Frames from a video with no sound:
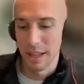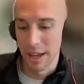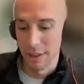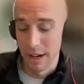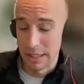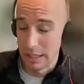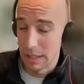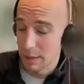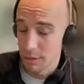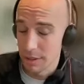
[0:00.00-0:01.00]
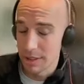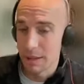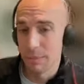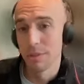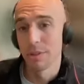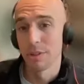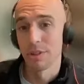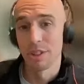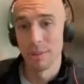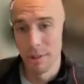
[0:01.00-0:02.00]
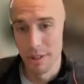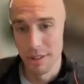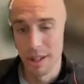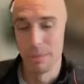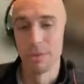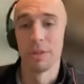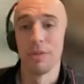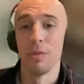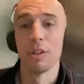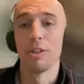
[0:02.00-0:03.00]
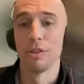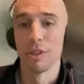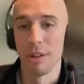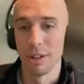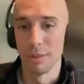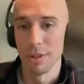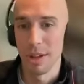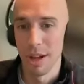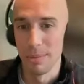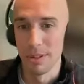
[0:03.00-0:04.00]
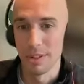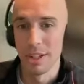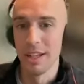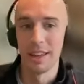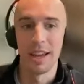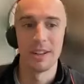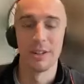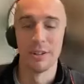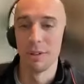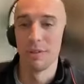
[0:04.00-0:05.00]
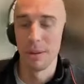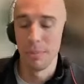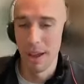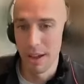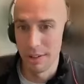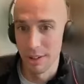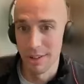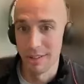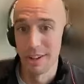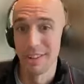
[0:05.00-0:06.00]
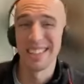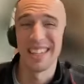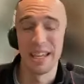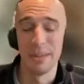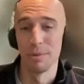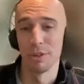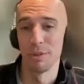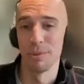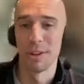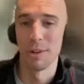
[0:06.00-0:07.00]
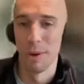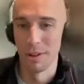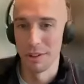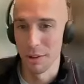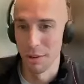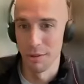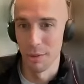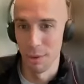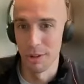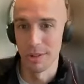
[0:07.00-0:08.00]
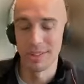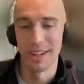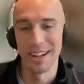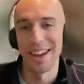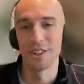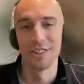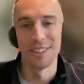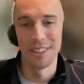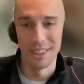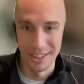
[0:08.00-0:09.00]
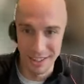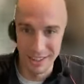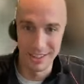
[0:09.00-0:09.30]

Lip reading: either identical examples or similar examples of what you're trying to accomplish, that glorified pattern generator is able to create quality code for you. It's not actually thinking.